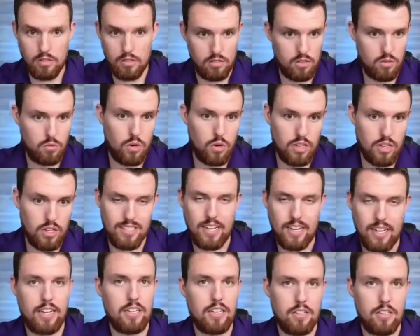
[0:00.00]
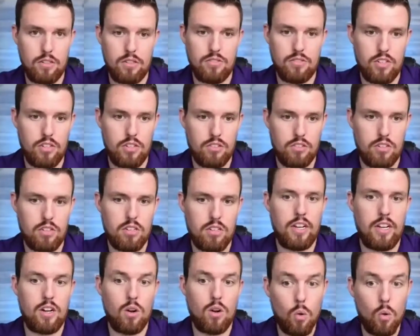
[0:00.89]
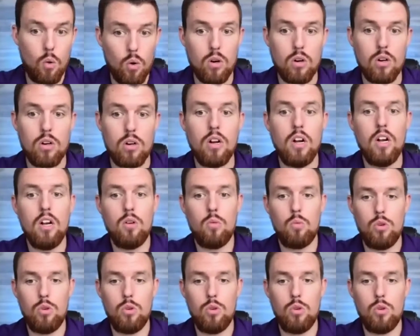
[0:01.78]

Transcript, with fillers: you know what exactly did those videos look like or